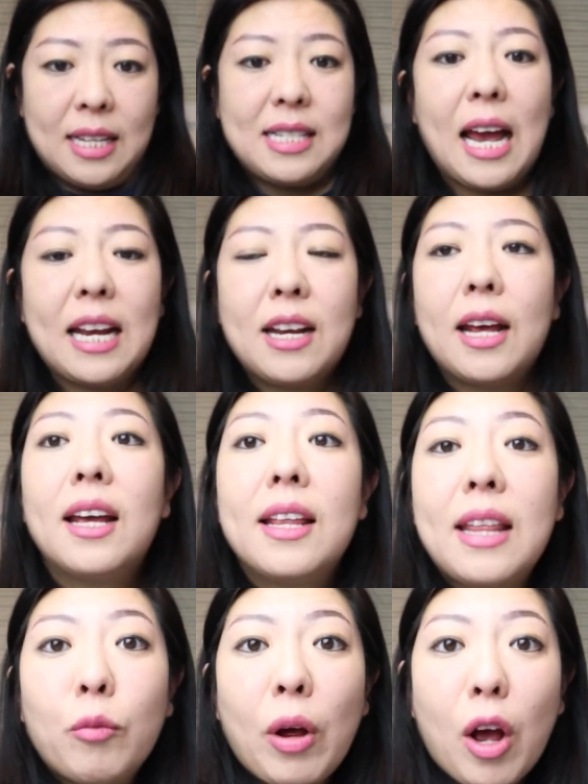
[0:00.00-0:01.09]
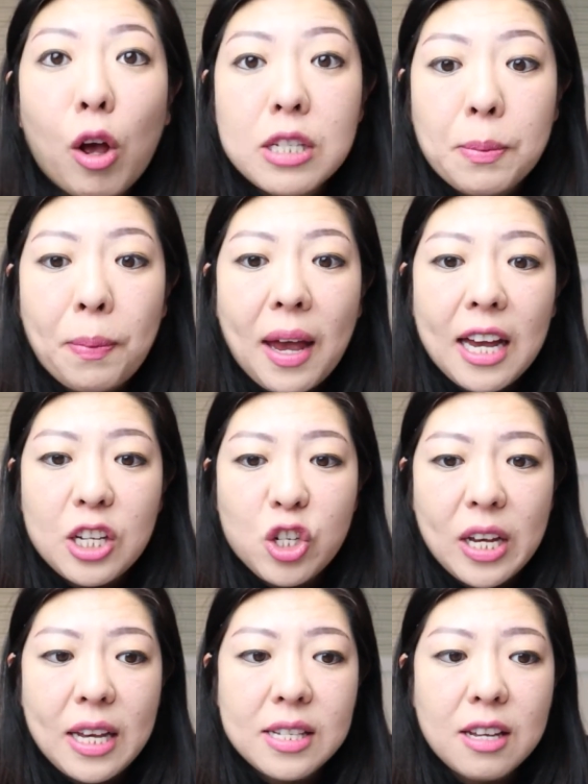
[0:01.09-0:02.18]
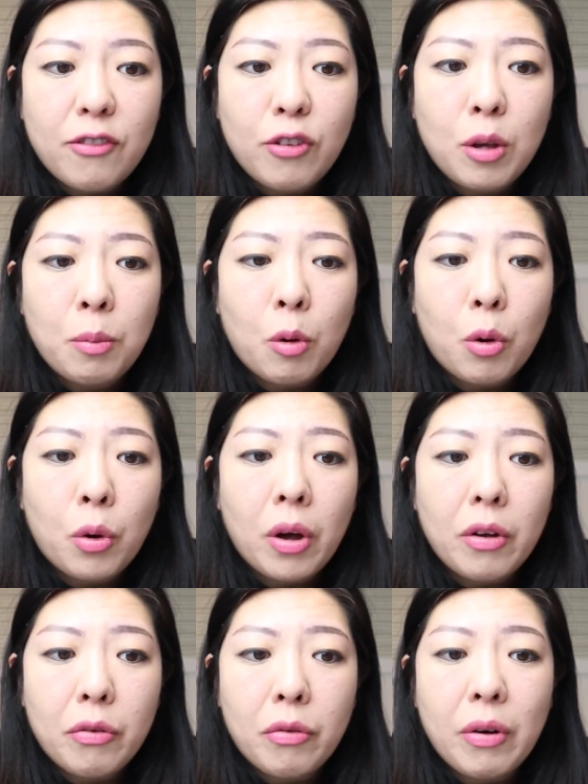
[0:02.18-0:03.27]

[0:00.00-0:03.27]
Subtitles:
Dad then went on to purchase a few more